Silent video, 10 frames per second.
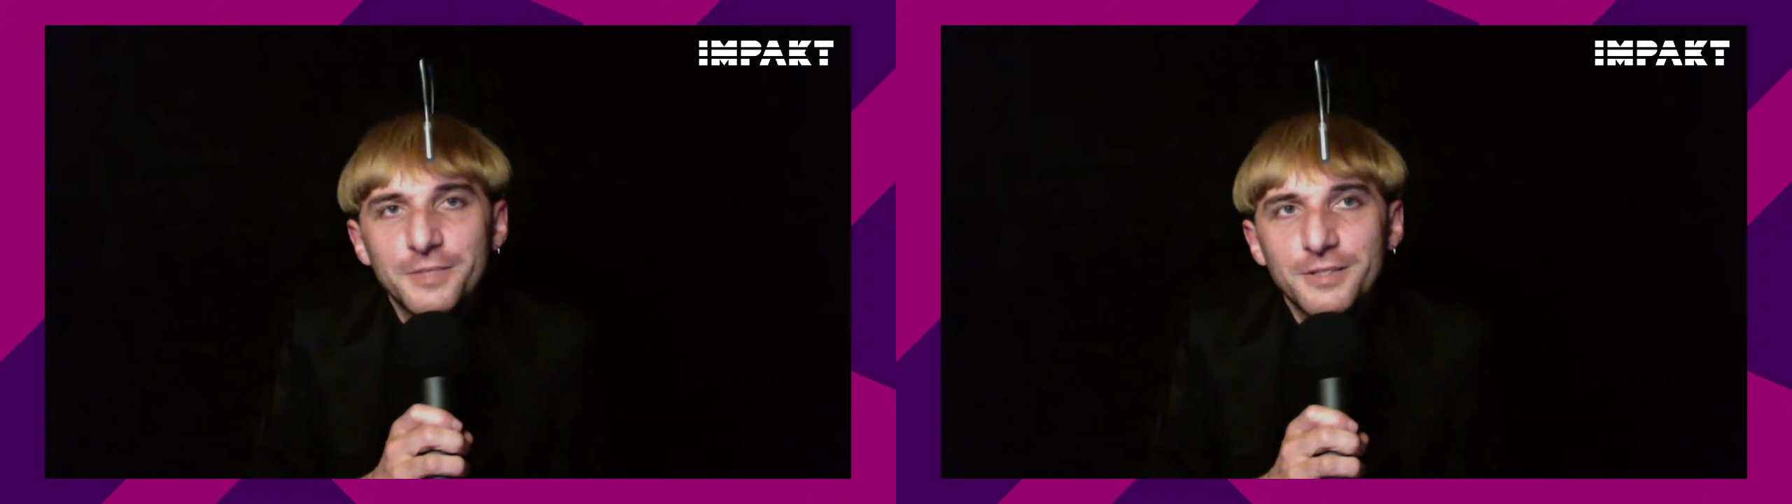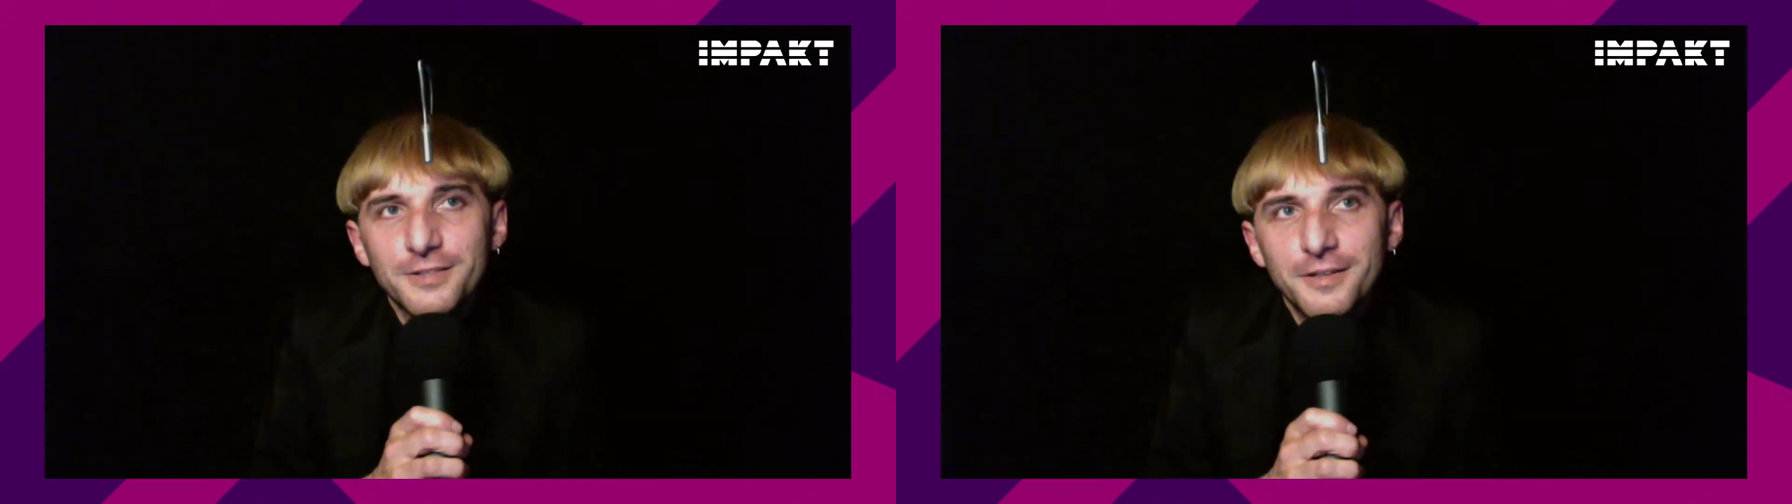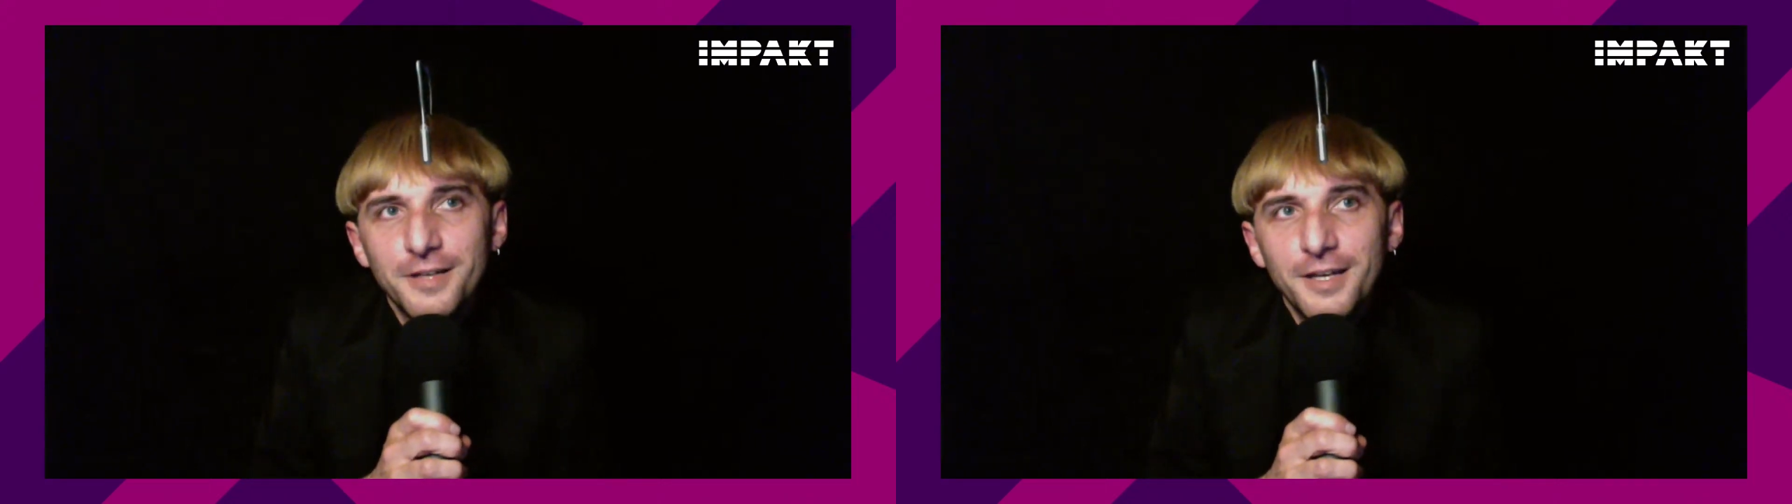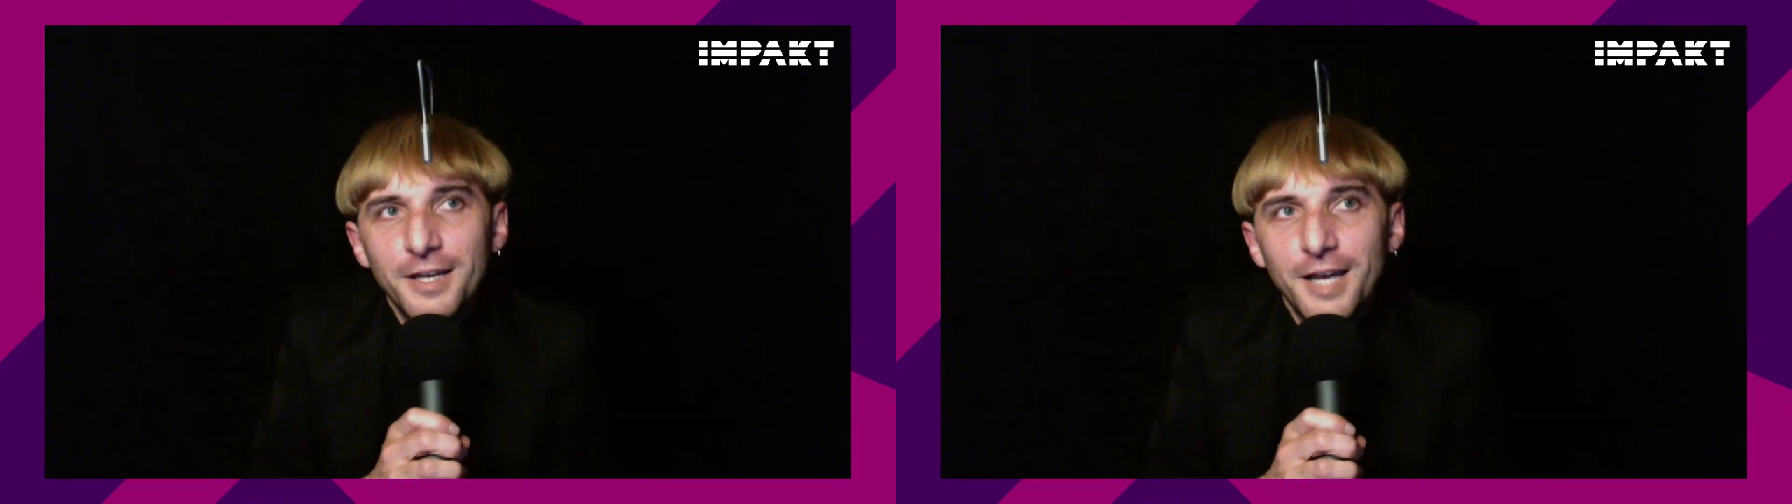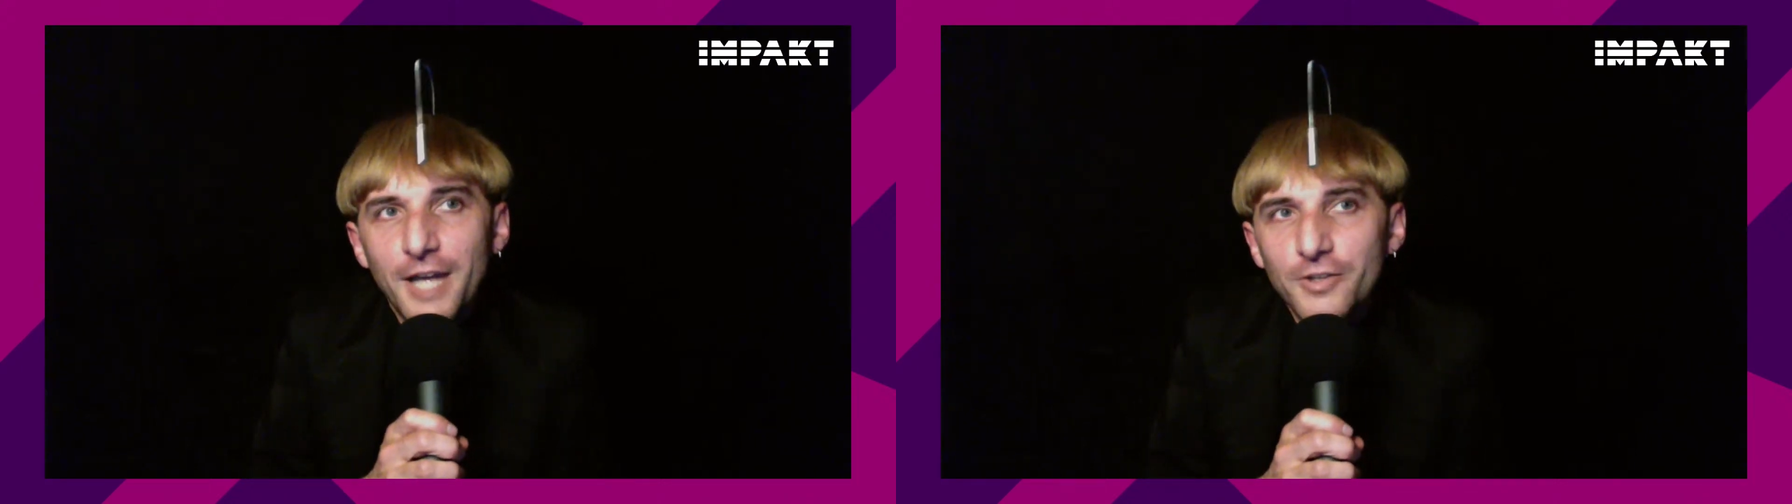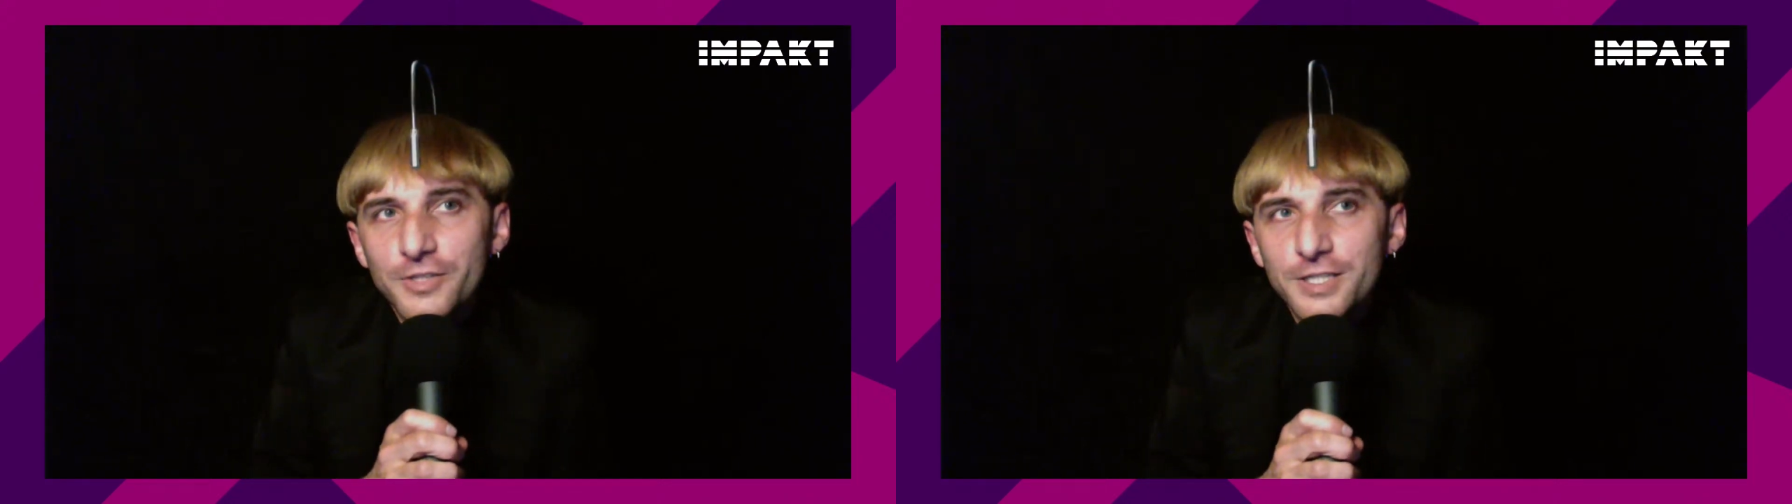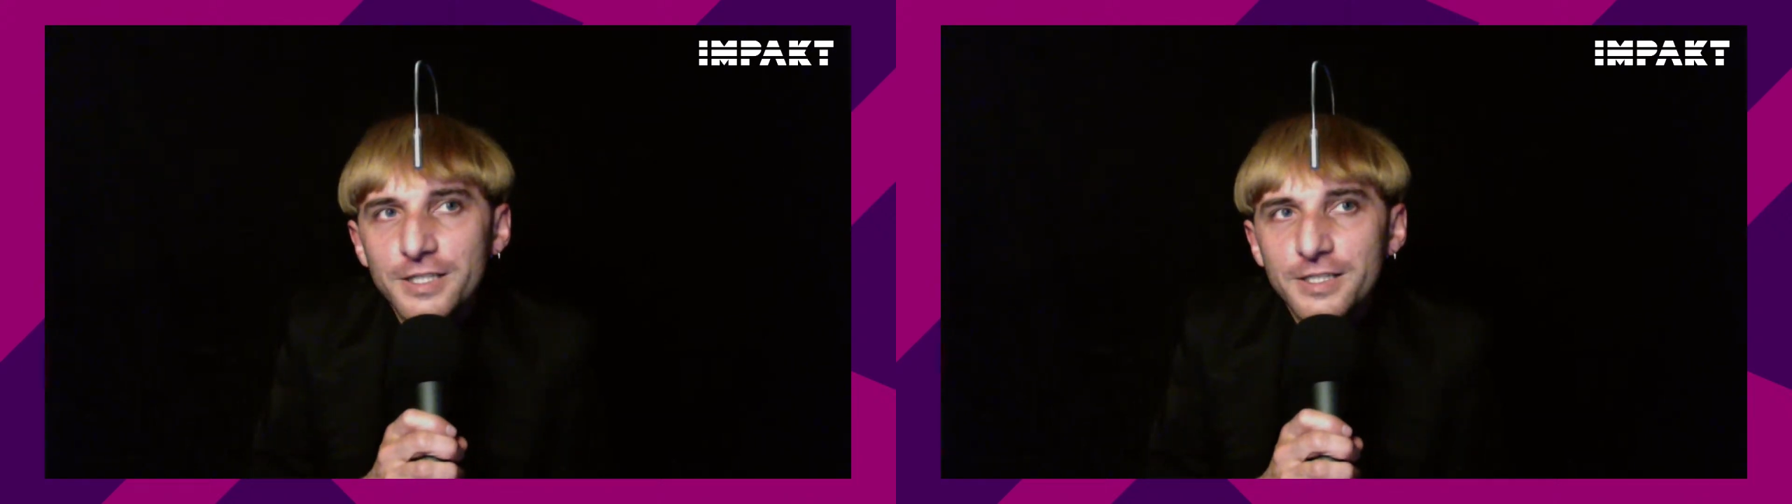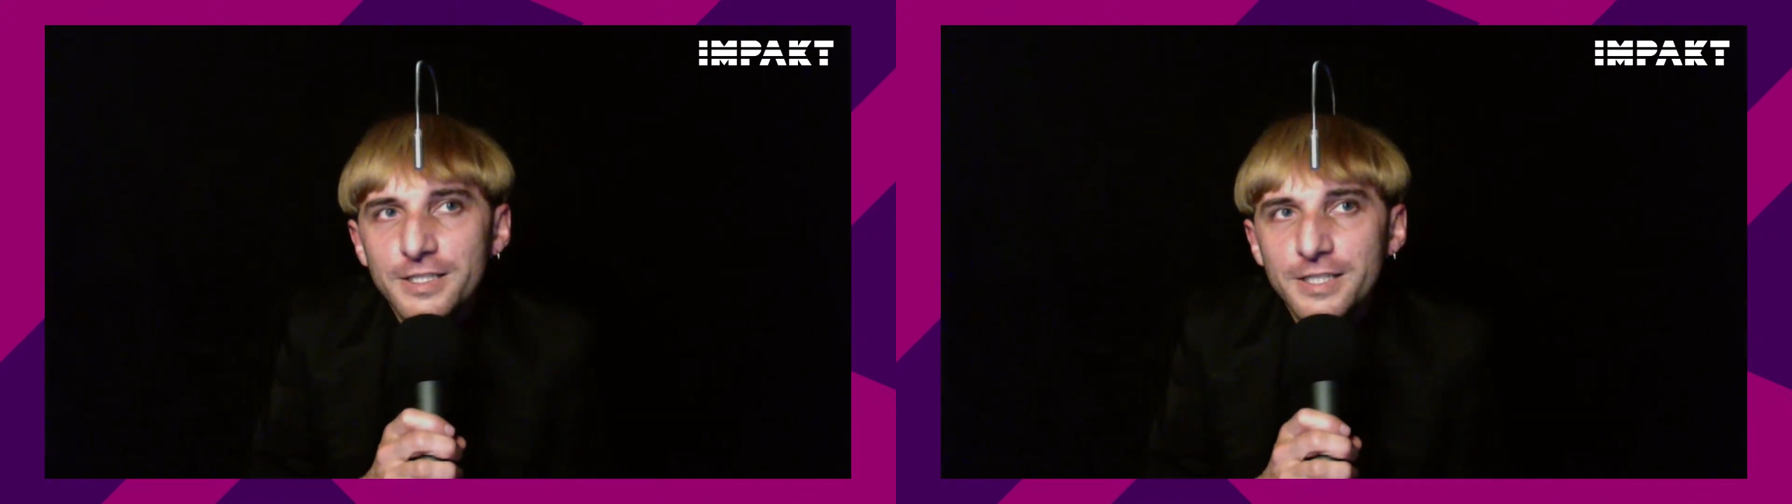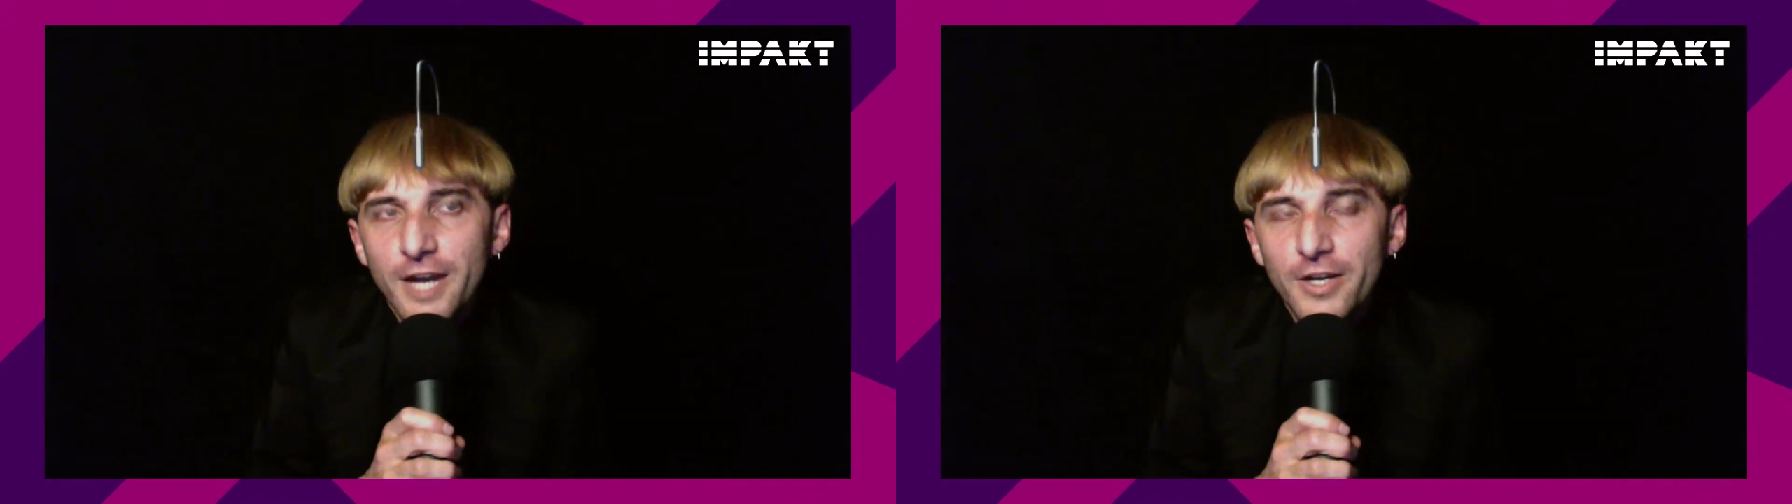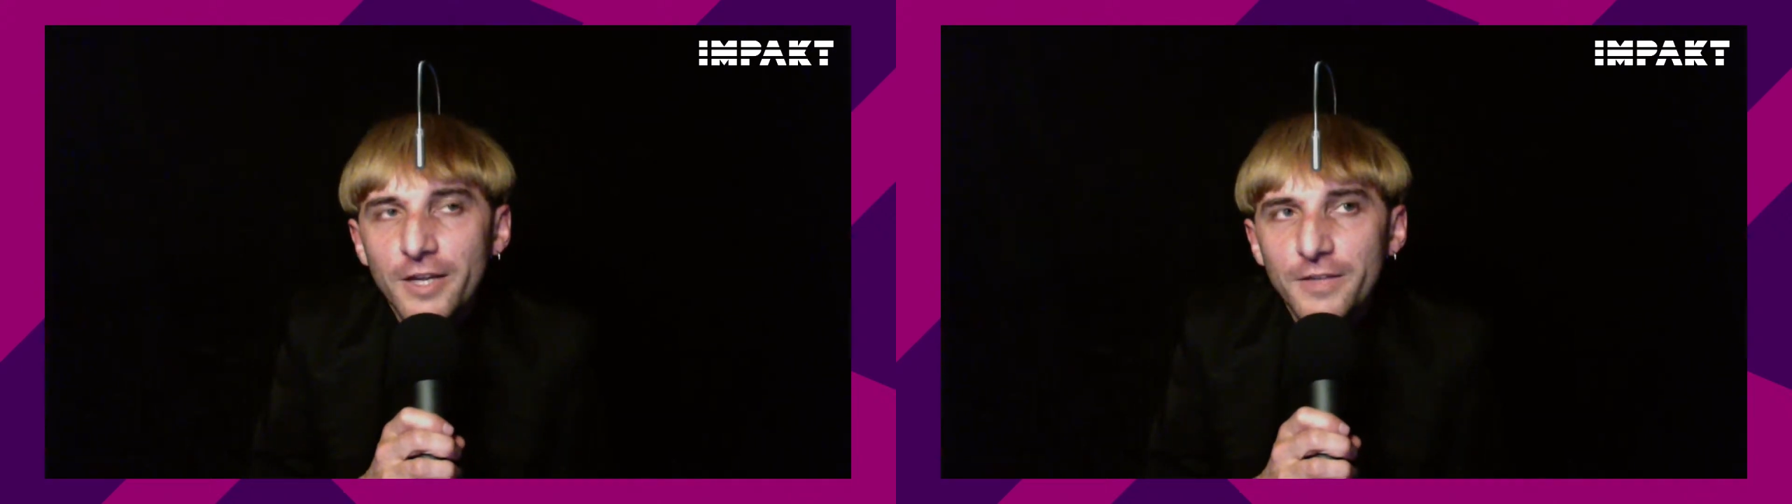But I don't see it as scary.